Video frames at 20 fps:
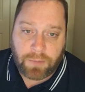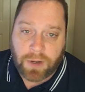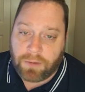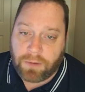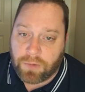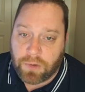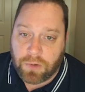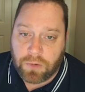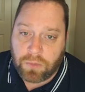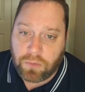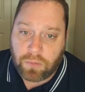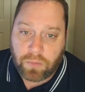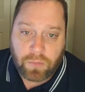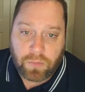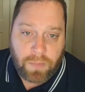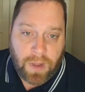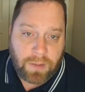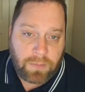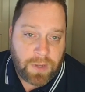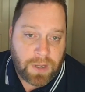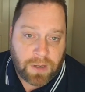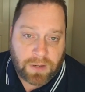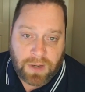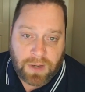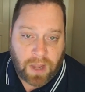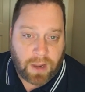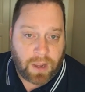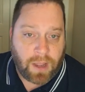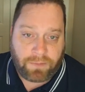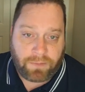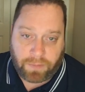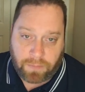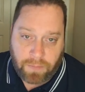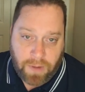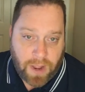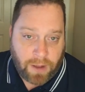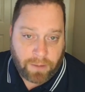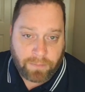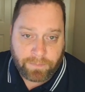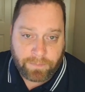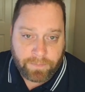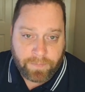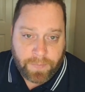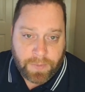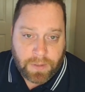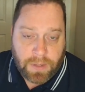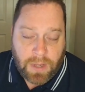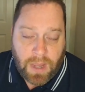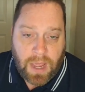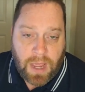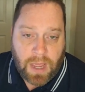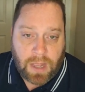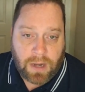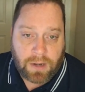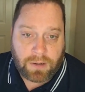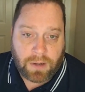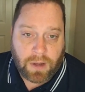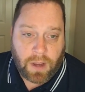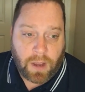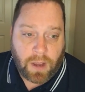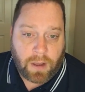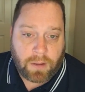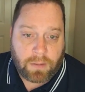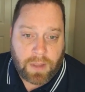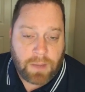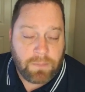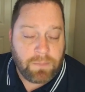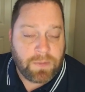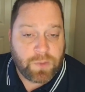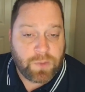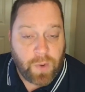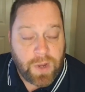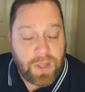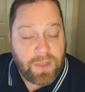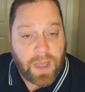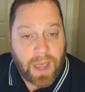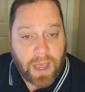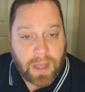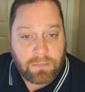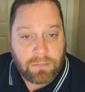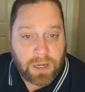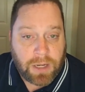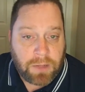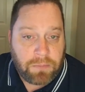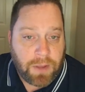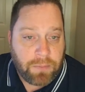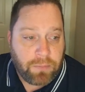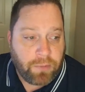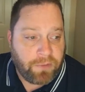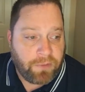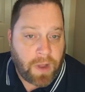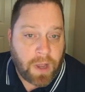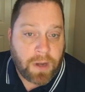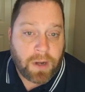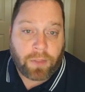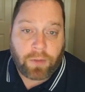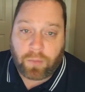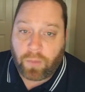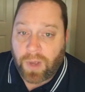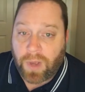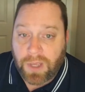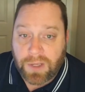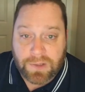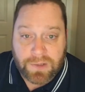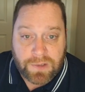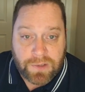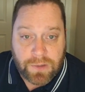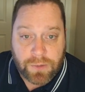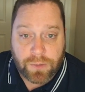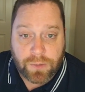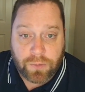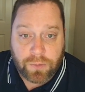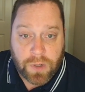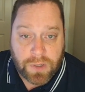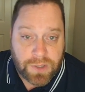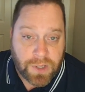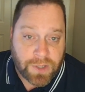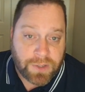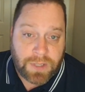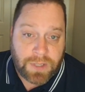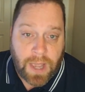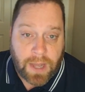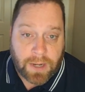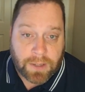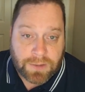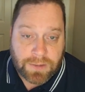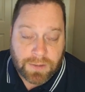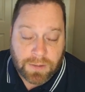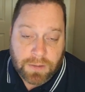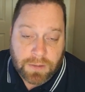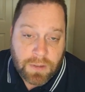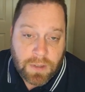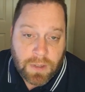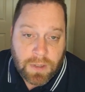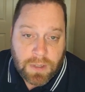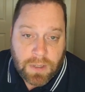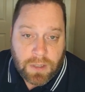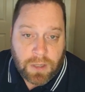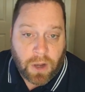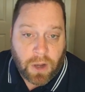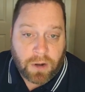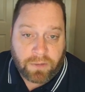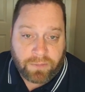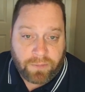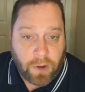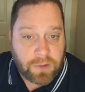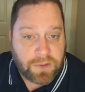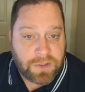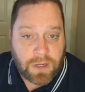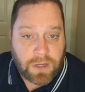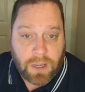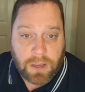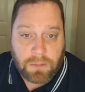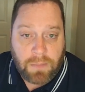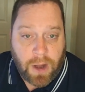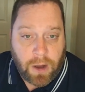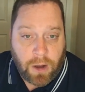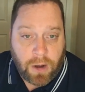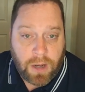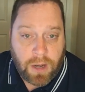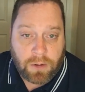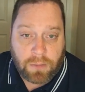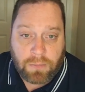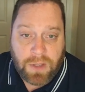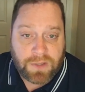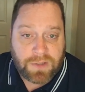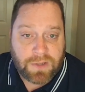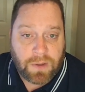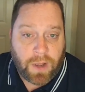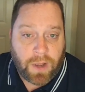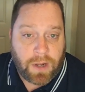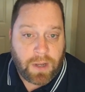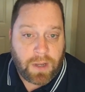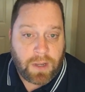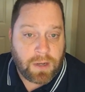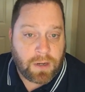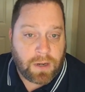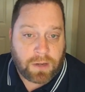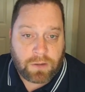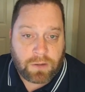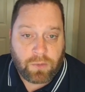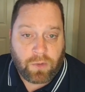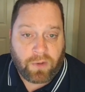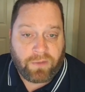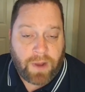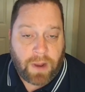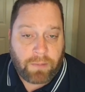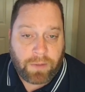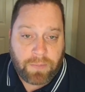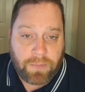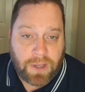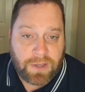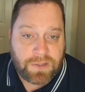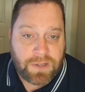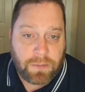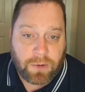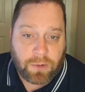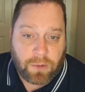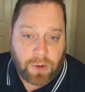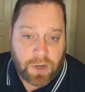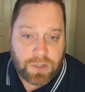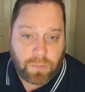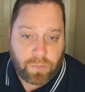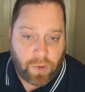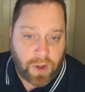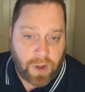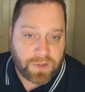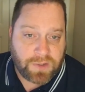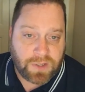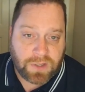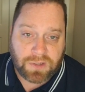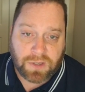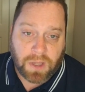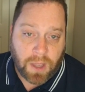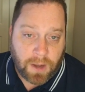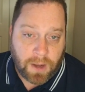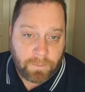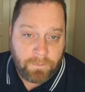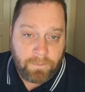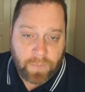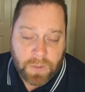interview may be a decade from now. And in between that, many people find other ways to adjust status. Younger folks can get married or meet somebody and do a family-based immigration process, again,